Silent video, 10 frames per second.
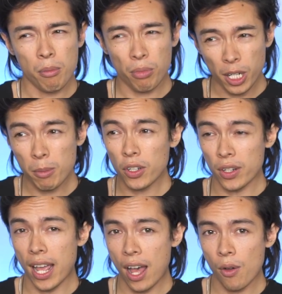Pretty much
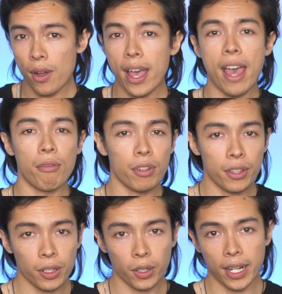now,
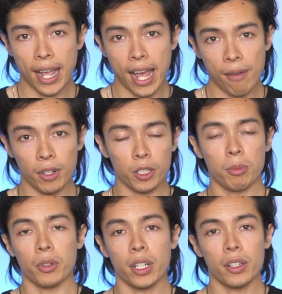everything you're gonna have and
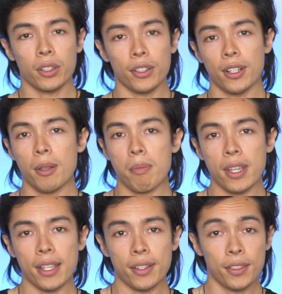experience is gonna
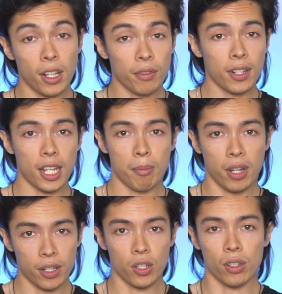be self-tape
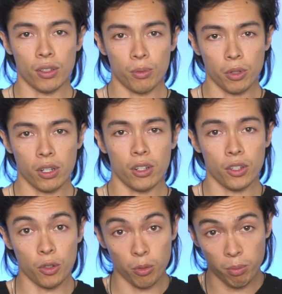auditions, which
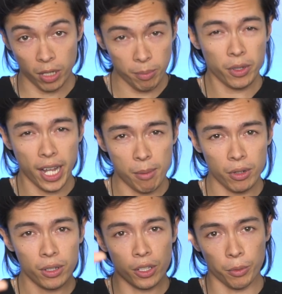is you put up your
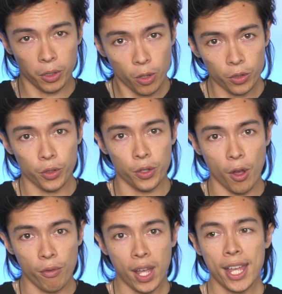camera, you record yourself,